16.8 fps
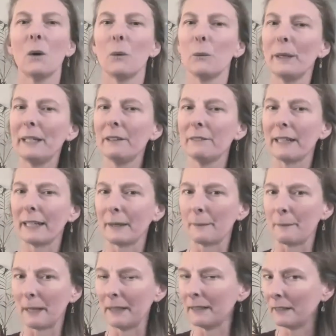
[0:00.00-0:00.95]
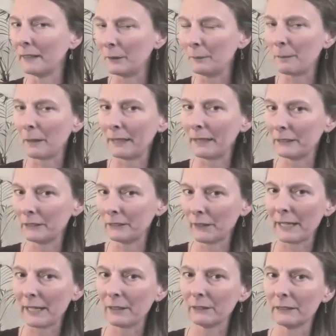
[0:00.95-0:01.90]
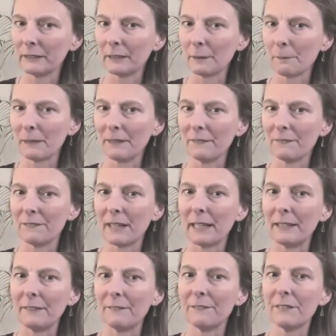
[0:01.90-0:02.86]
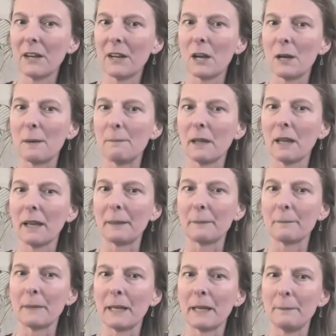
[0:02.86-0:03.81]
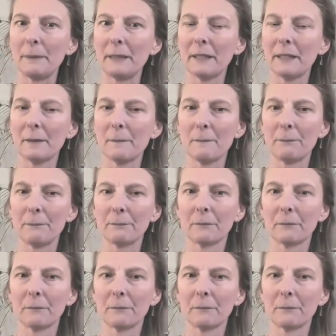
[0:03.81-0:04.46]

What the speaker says: We recommend that you place your head on something fairly firm, like maybe